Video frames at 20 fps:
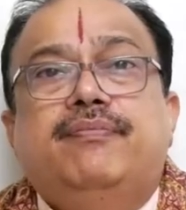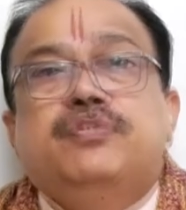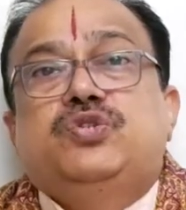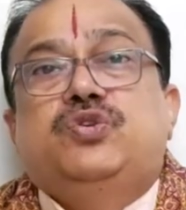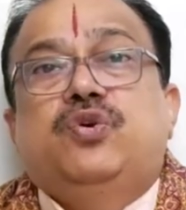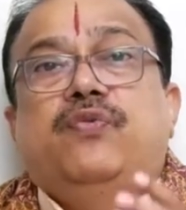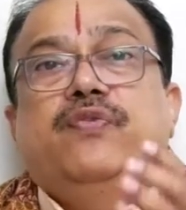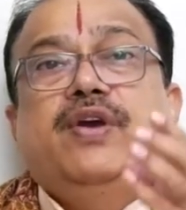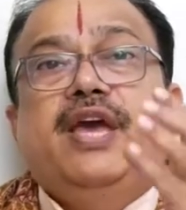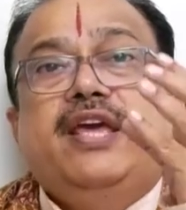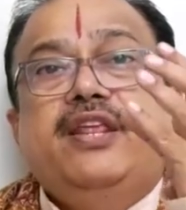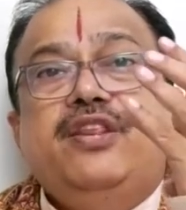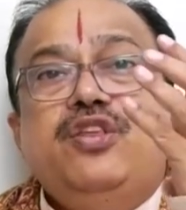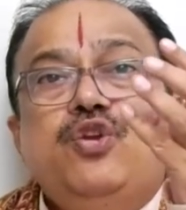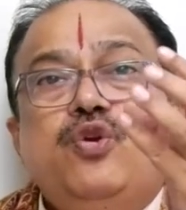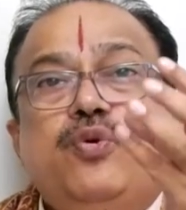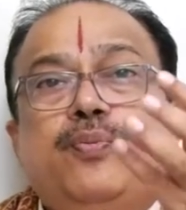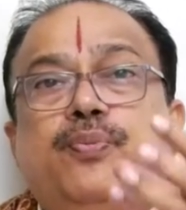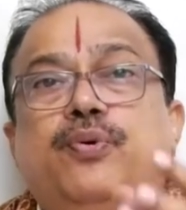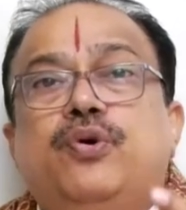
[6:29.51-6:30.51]
So when
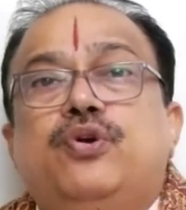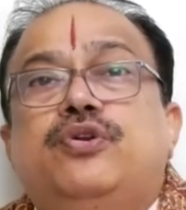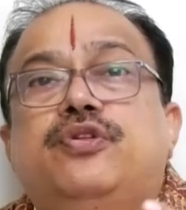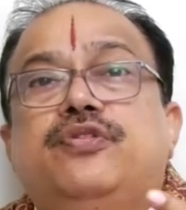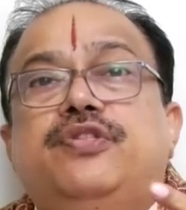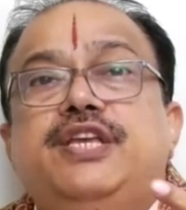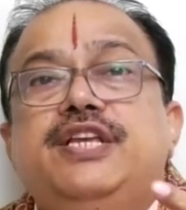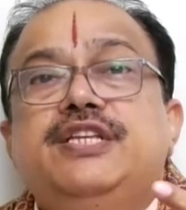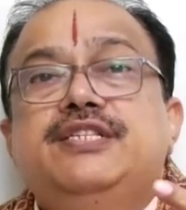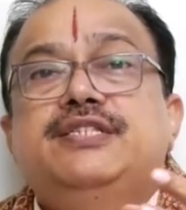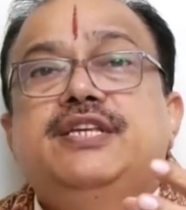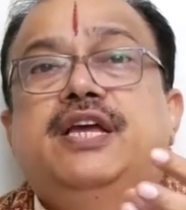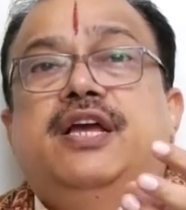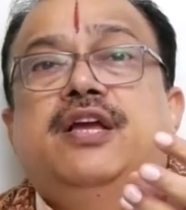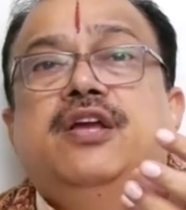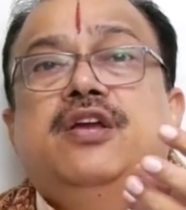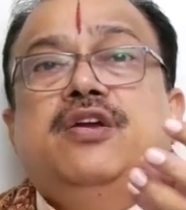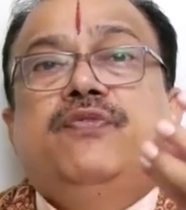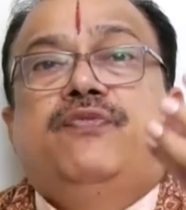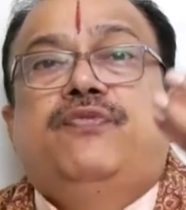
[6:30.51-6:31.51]
you put these
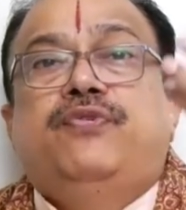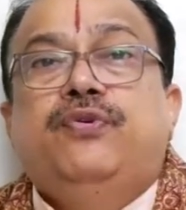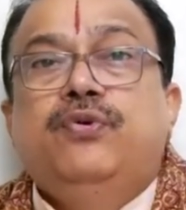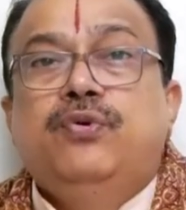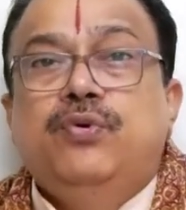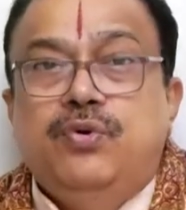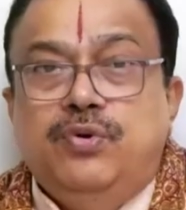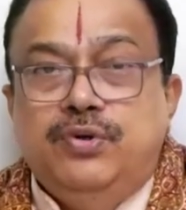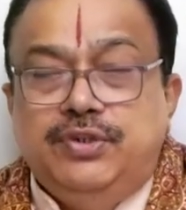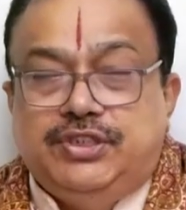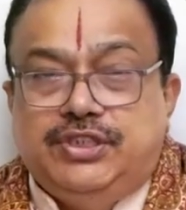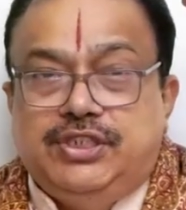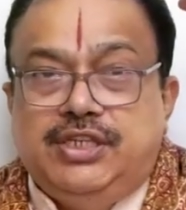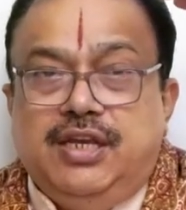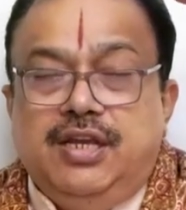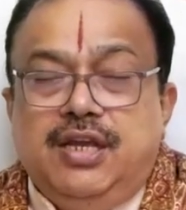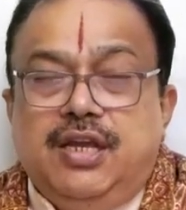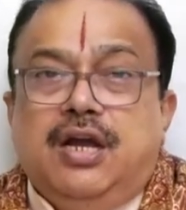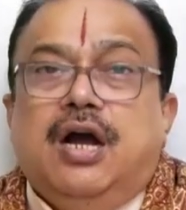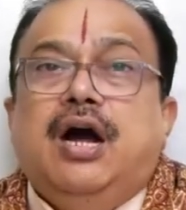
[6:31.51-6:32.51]
fruits
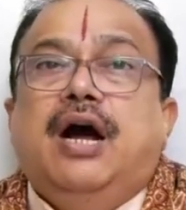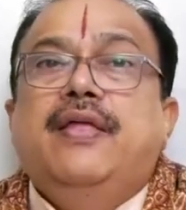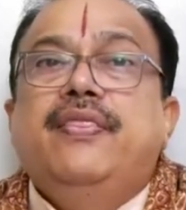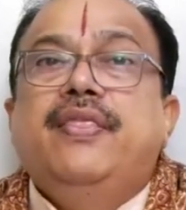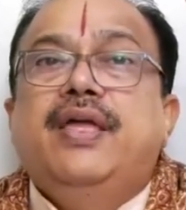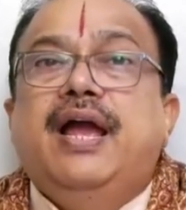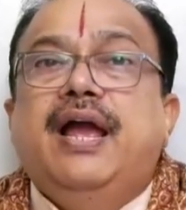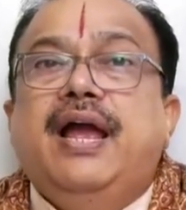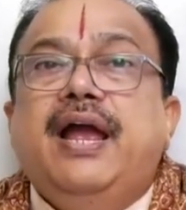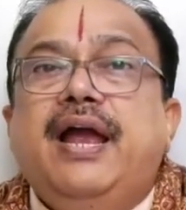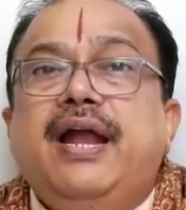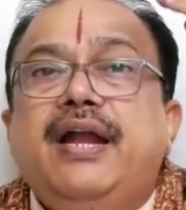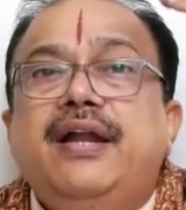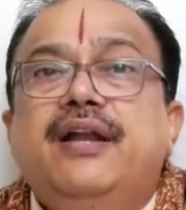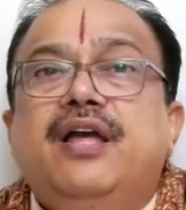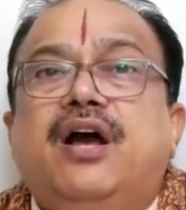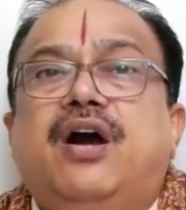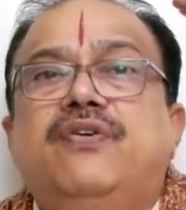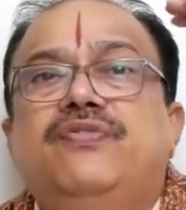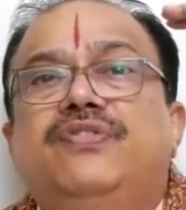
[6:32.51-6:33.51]
on the
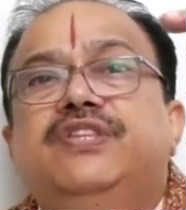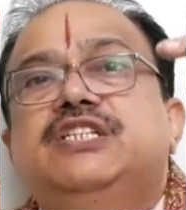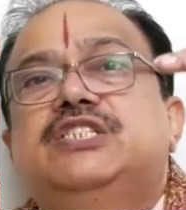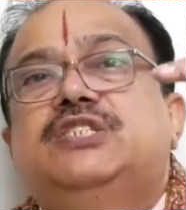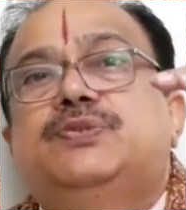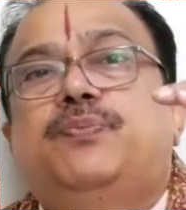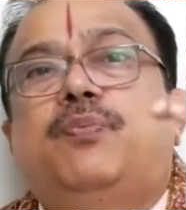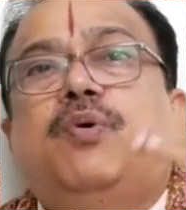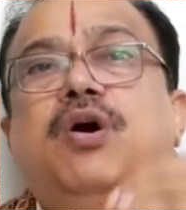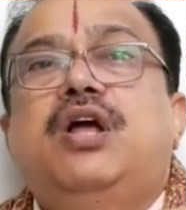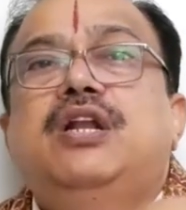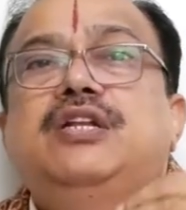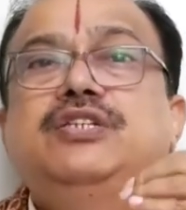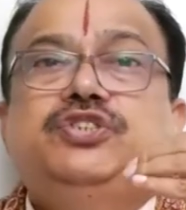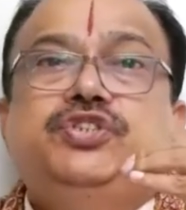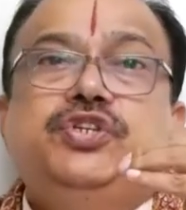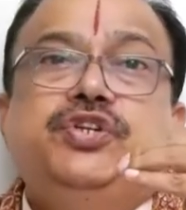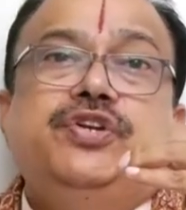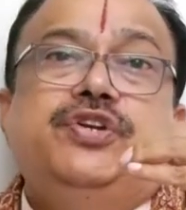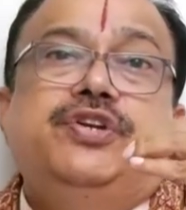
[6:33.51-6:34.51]
head of the small
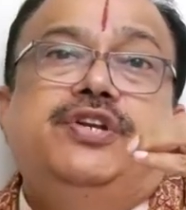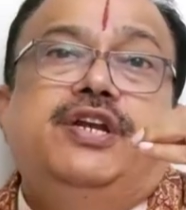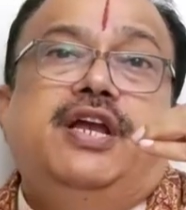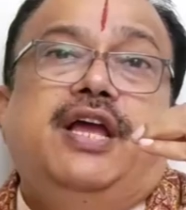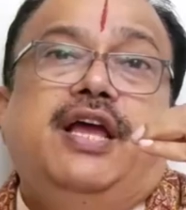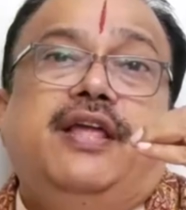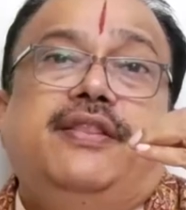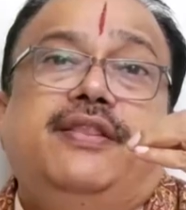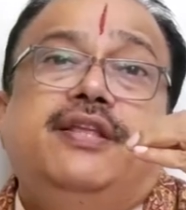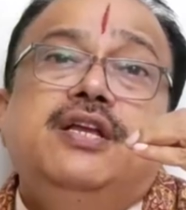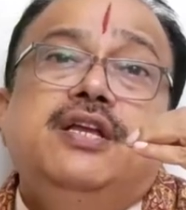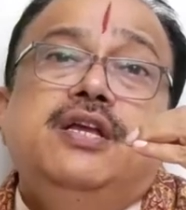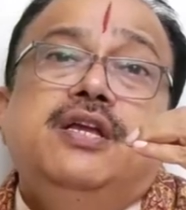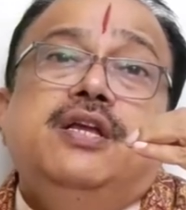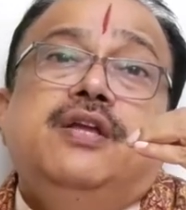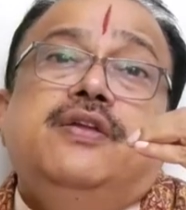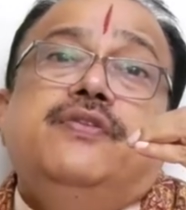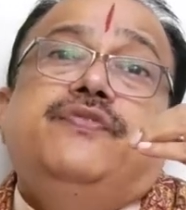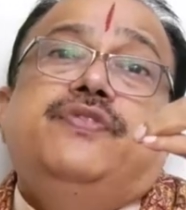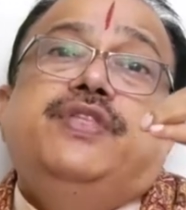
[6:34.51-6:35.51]
children,
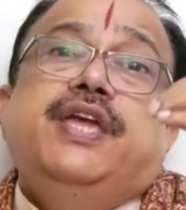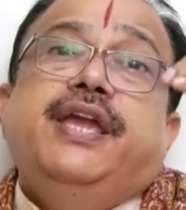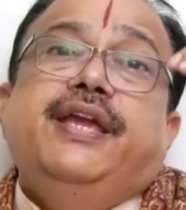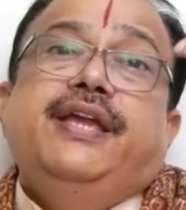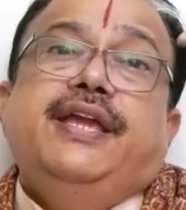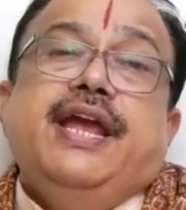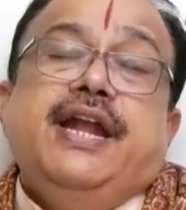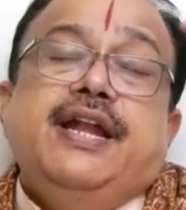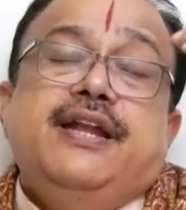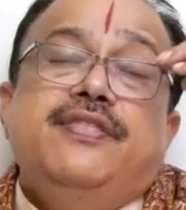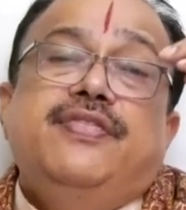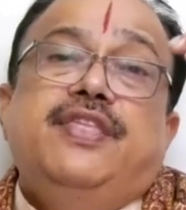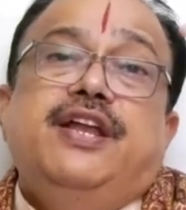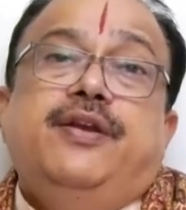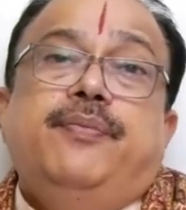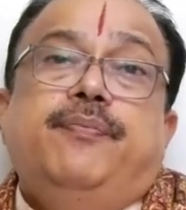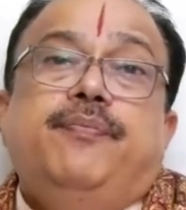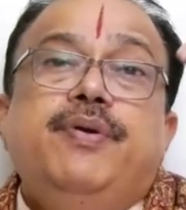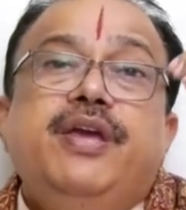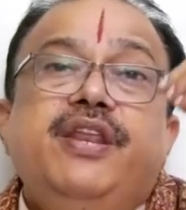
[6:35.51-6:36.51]
they get
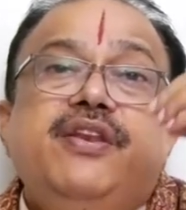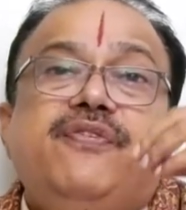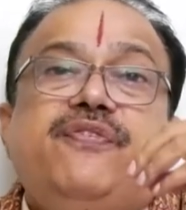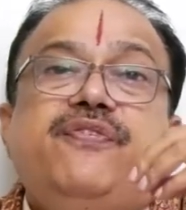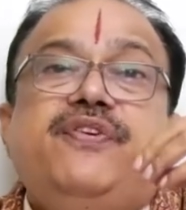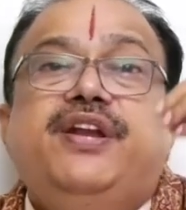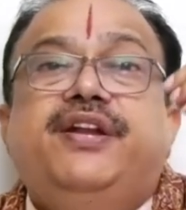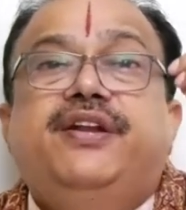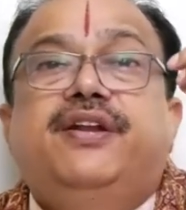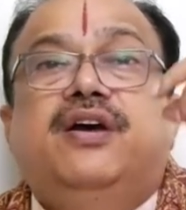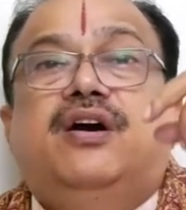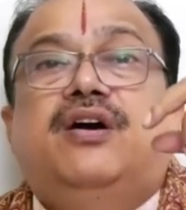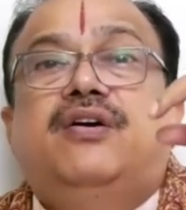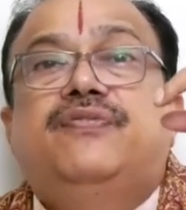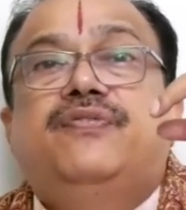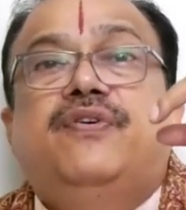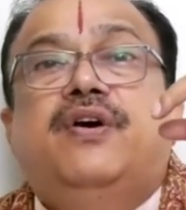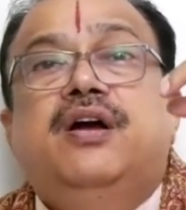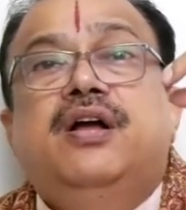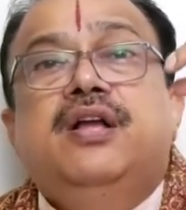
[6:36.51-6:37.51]
that benefit
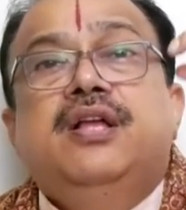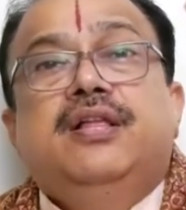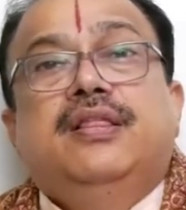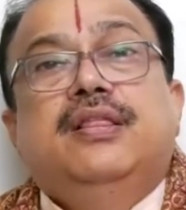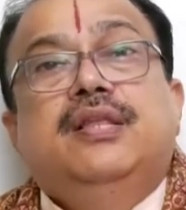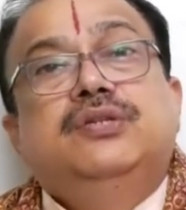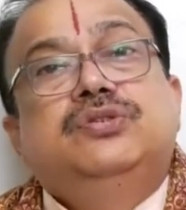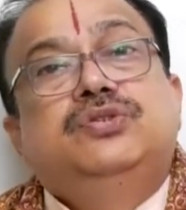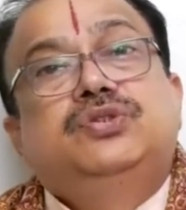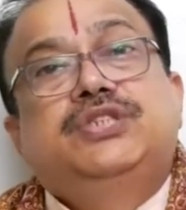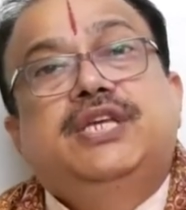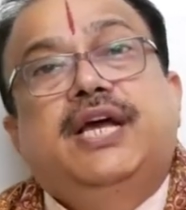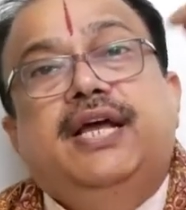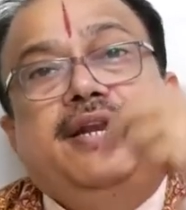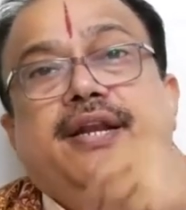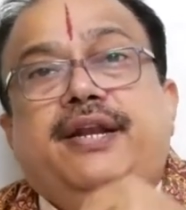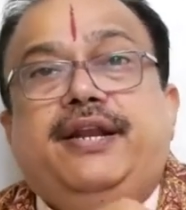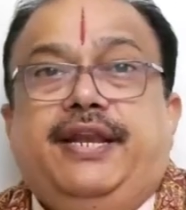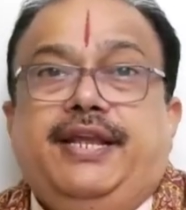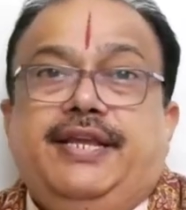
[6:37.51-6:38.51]
of the
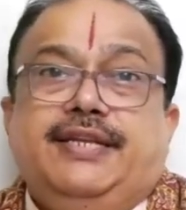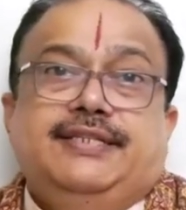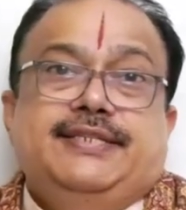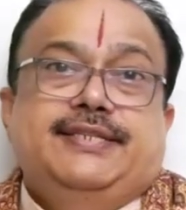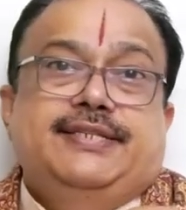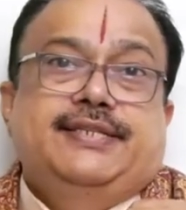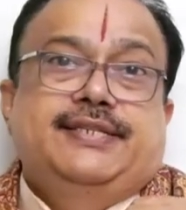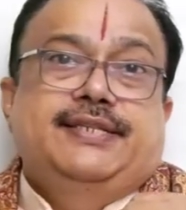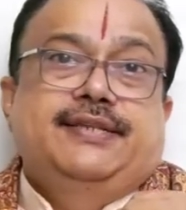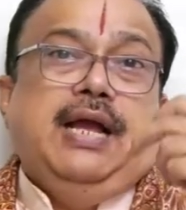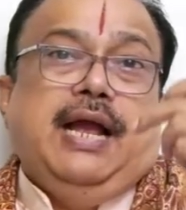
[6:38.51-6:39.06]
sun rays.